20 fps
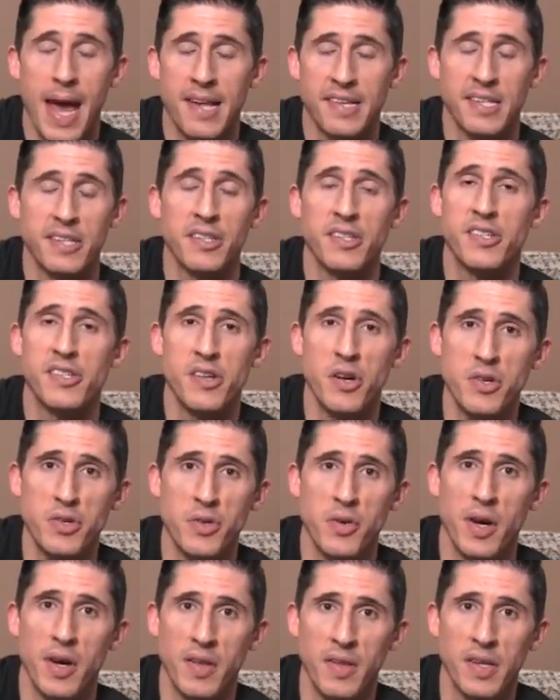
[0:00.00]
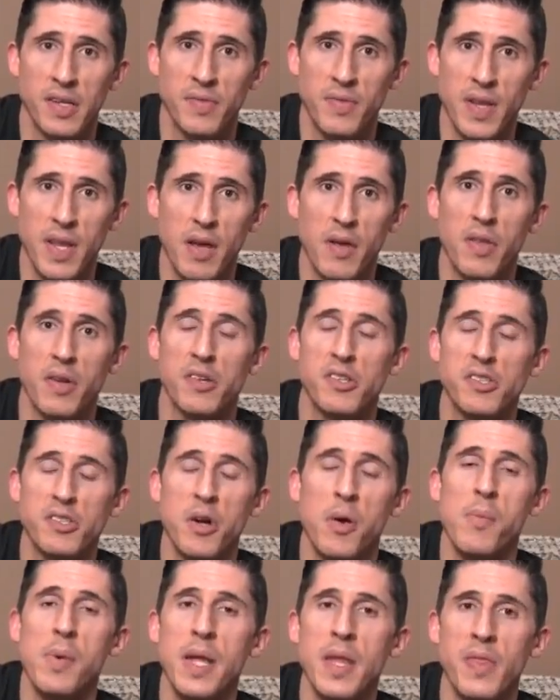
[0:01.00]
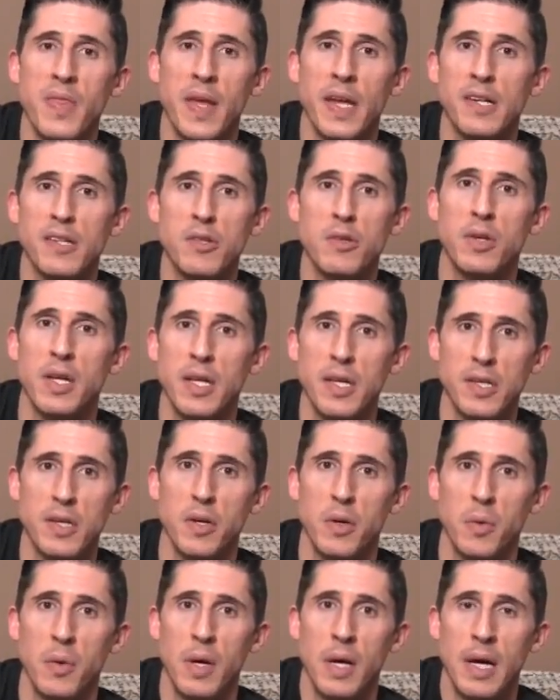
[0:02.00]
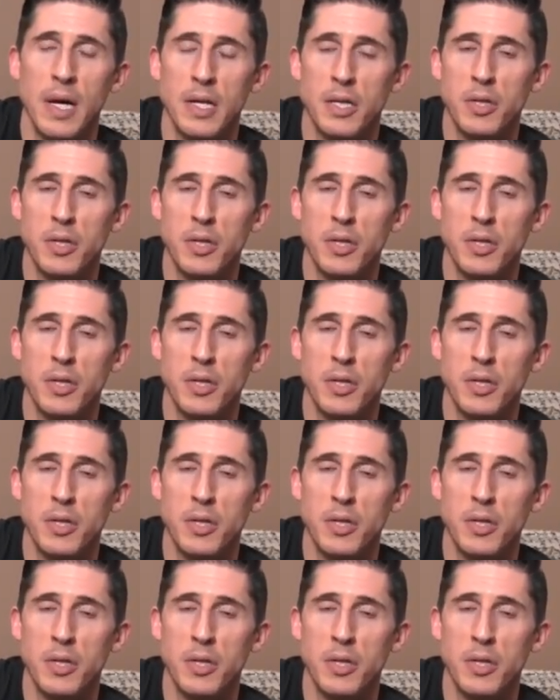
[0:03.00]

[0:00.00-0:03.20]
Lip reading: As I just showed you here in this video, there's so many things you can do